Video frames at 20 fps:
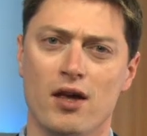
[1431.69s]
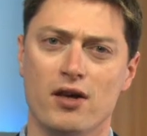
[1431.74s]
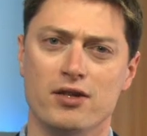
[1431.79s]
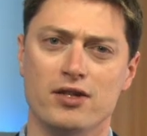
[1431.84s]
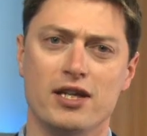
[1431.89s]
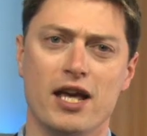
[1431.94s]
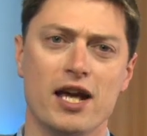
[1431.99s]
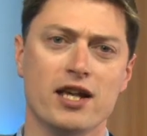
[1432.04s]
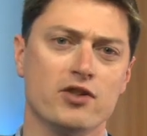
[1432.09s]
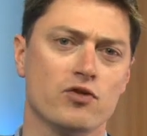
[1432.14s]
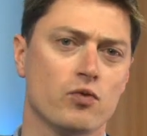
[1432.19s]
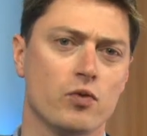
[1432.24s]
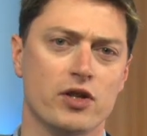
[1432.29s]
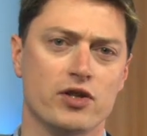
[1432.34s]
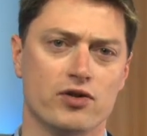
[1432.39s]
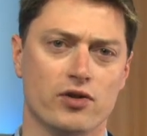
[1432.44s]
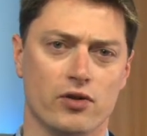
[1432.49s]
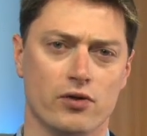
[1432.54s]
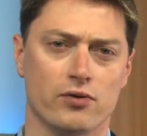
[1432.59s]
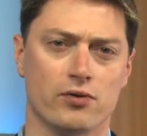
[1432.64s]
Yes, we
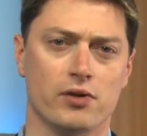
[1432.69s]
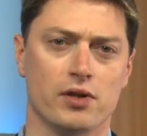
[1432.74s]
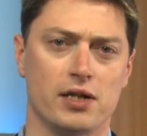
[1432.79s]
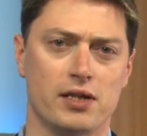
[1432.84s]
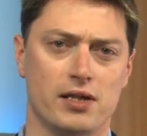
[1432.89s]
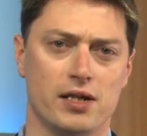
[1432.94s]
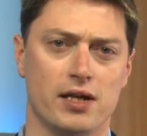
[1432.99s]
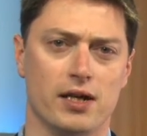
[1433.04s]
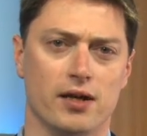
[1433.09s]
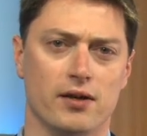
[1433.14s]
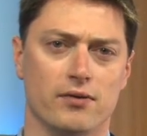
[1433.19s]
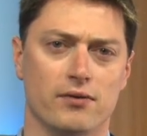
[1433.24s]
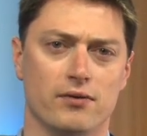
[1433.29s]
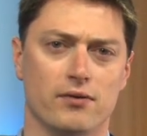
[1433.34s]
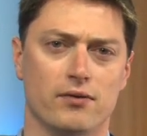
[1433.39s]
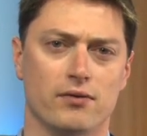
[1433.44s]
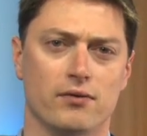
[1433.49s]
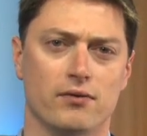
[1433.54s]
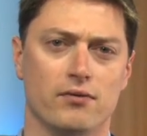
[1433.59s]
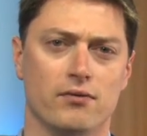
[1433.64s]
certainly did.
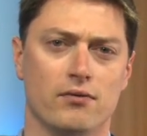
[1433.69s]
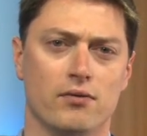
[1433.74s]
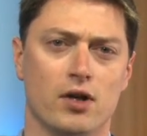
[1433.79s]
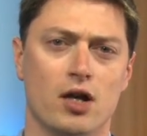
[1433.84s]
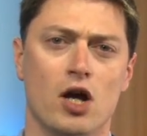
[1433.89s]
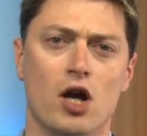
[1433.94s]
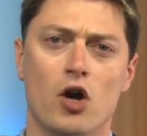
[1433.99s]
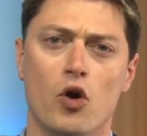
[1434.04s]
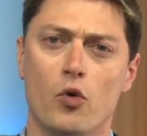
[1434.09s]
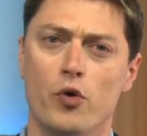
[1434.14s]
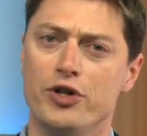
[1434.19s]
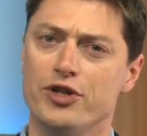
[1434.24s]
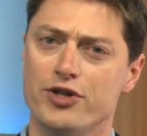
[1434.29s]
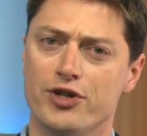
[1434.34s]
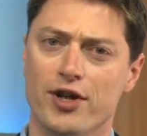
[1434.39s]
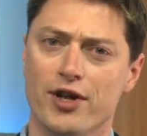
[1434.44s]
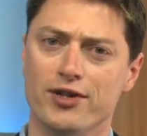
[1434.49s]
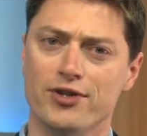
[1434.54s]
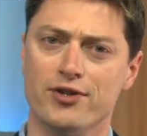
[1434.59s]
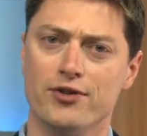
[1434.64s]
We should
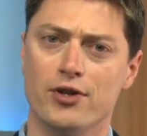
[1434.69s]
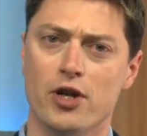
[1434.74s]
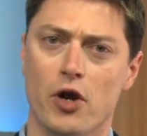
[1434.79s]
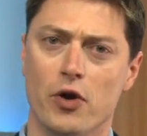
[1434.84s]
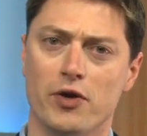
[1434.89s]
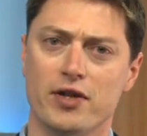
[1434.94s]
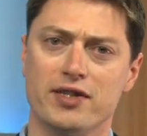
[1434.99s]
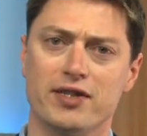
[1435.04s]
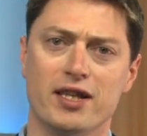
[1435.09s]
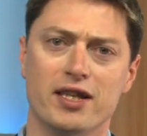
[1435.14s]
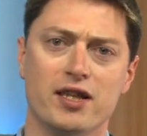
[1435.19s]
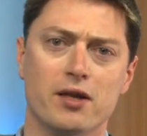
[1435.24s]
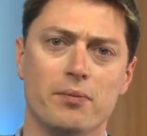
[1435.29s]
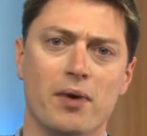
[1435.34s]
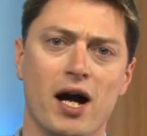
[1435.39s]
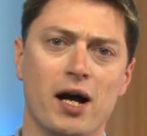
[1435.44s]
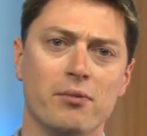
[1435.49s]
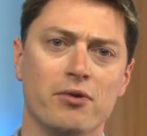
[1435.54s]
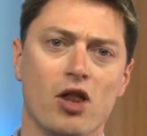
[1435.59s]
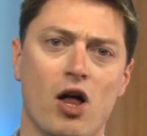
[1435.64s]
also notice that the Bible